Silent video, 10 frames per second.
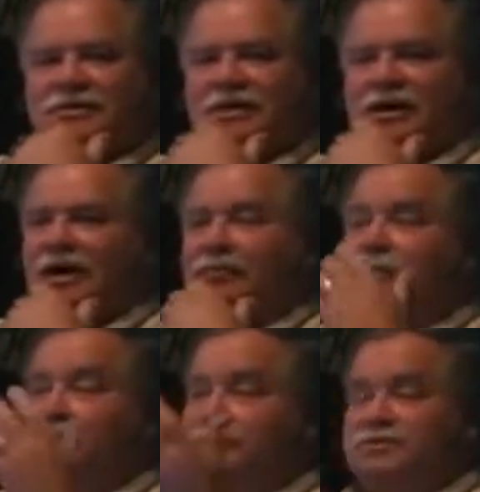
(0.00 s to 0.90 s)
I
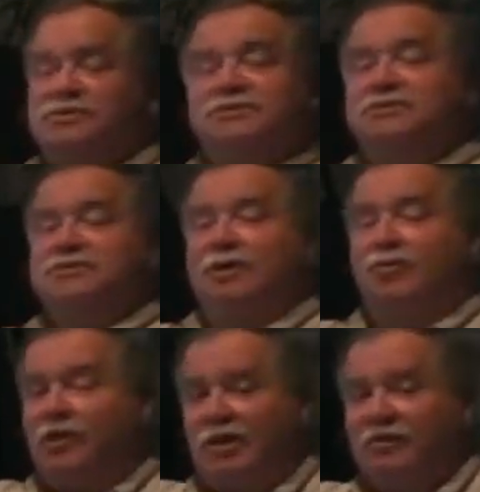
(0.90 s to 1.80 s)
burst into tears. I
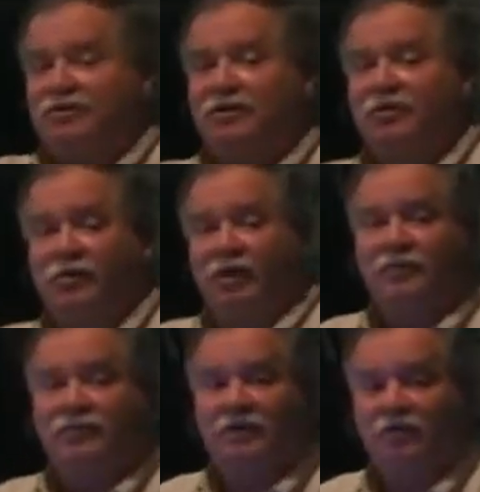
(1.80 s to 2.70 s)
wept and I
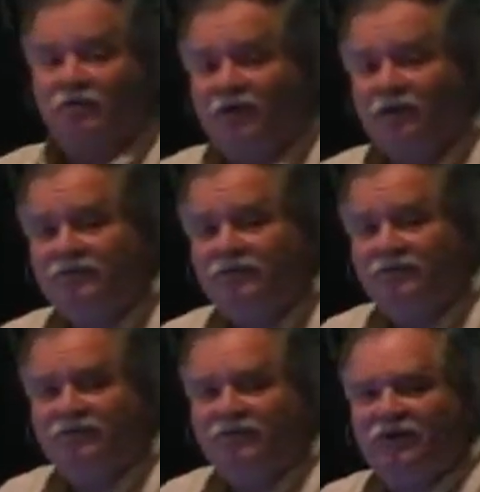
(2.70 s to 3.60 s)
wept and I wept
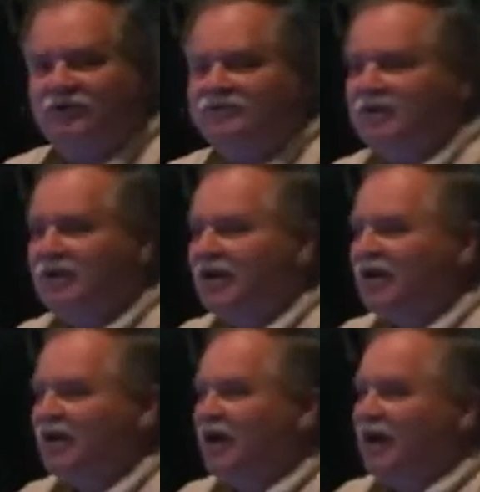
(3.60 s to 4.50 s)
because
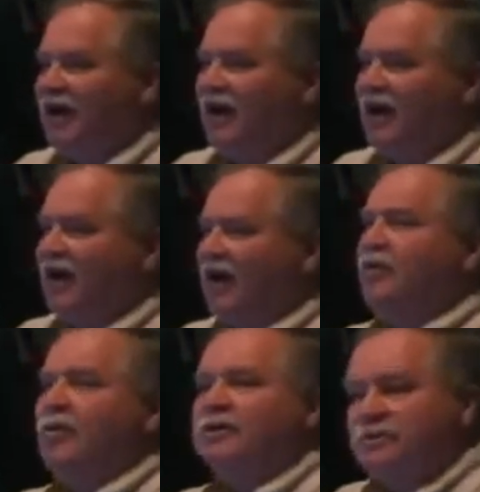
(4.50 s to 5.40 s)
he
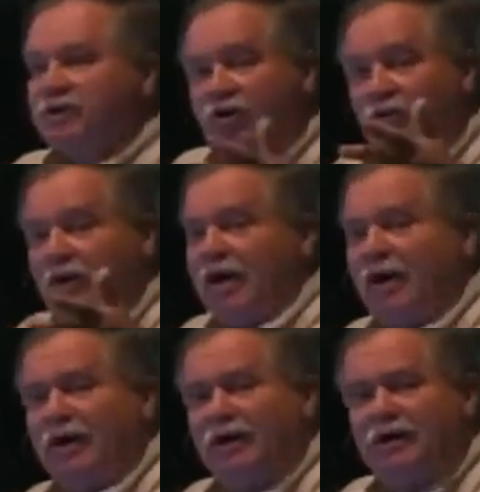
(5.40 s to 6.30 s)
wants me to go back.